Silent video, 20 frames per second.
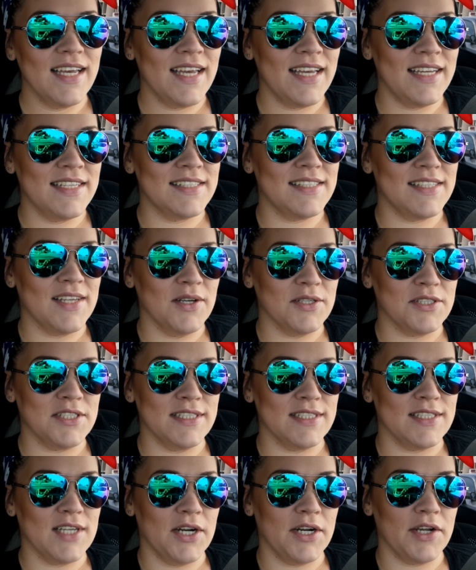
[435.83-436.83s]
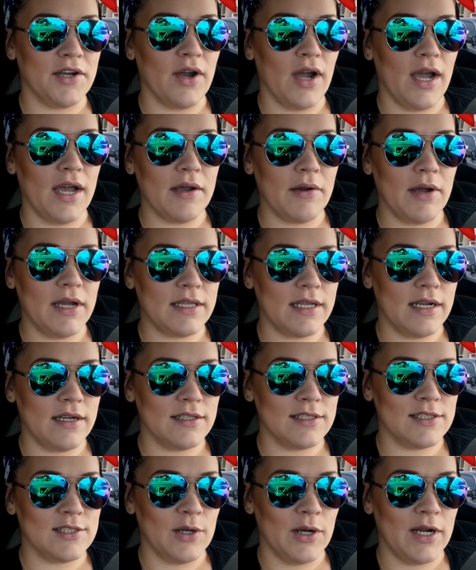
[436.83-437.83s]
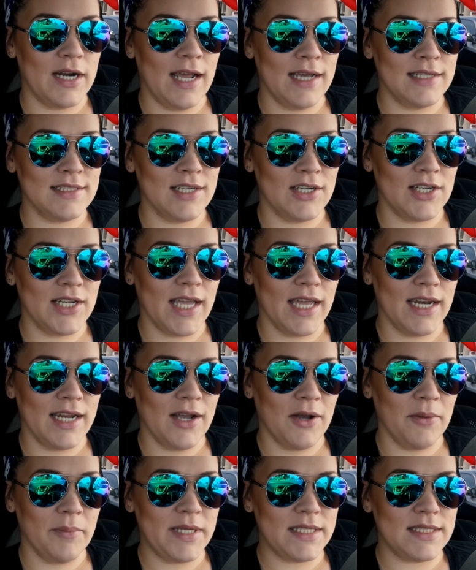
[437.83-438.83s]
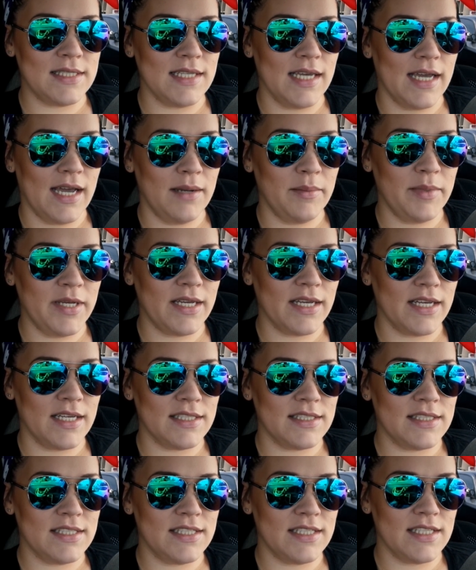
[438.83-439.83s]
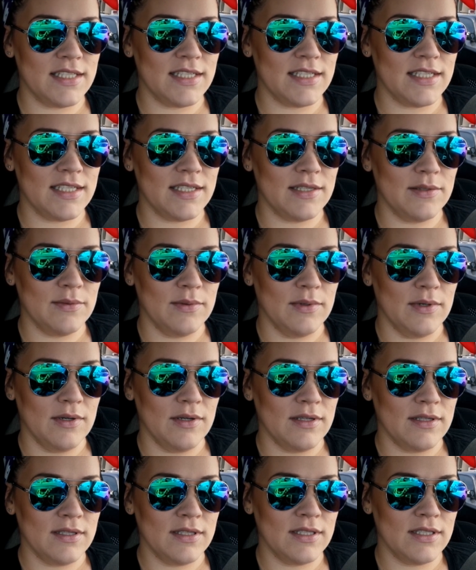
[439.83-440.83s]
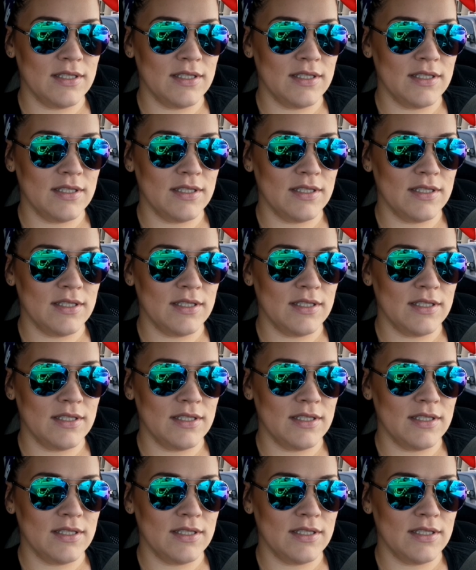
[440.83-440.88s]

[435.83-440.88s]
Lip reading: And so she started crying right there in the store, and I started getting all misty-eyed because, well,